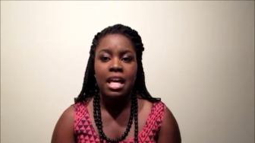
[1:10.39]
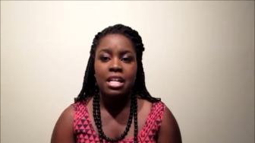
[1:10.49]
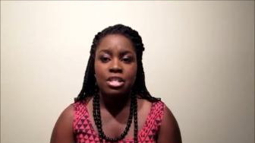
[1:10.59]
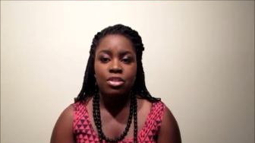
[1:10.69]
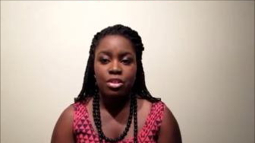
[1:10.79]

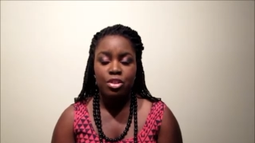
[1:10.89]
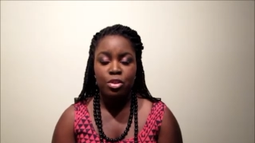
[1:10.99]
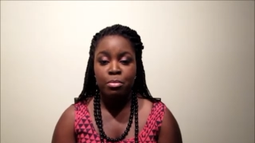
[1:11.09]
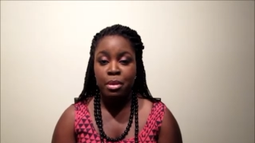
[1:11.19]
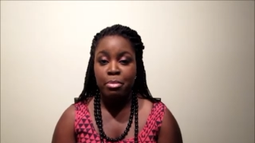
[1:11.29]
she's going to
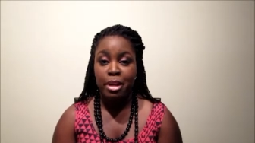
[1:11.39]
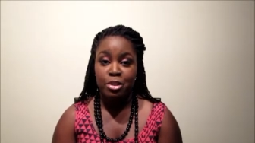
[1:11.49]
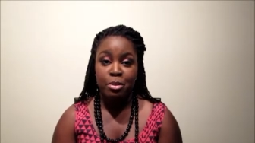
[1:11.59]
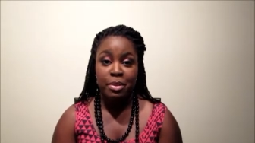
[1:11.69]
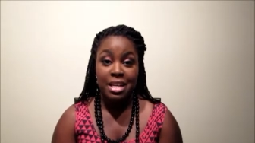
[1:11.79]
shoot me a
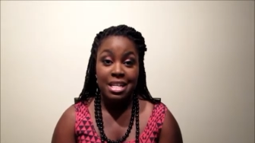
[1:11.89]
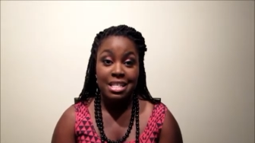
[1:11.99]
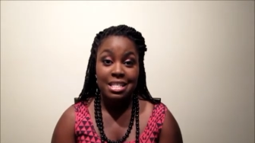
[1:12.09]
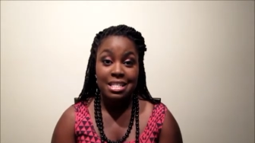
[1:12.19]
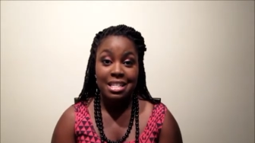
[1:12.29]
picture,
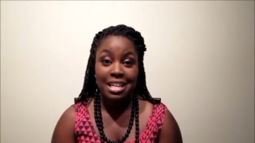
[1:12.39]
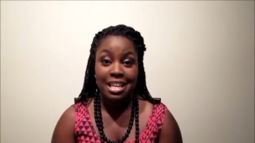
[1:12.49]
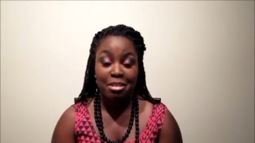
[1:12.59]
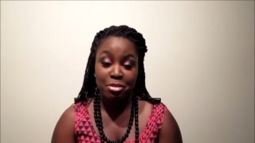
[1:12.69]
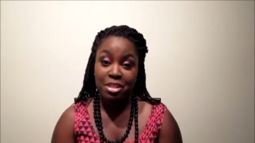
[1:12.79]
because
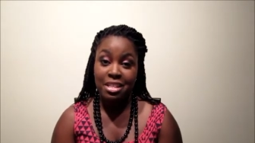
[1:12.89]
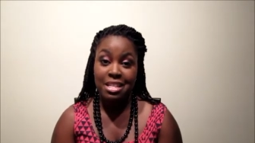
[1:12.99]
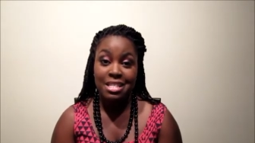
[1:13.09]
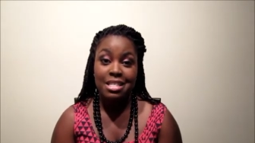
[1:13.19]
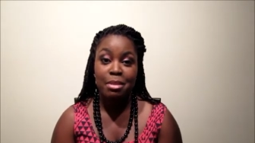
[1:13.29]
if she
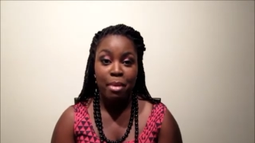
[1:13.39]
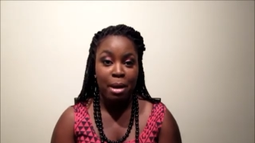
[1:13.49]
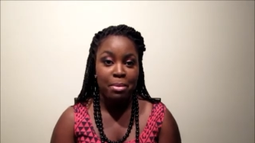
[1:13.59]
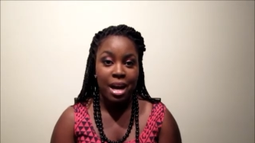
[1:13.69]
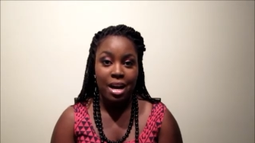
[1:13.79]
is
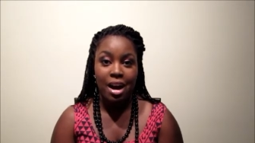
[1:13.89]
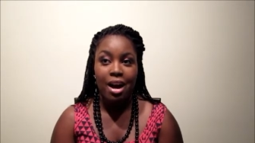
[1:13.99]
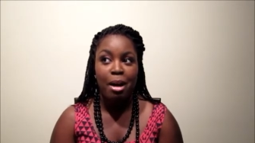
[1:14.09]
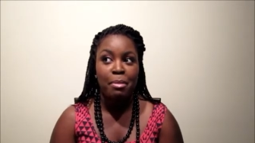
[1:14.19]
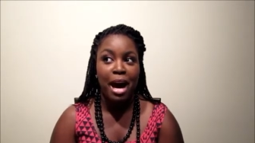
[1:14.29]
thebomb.com,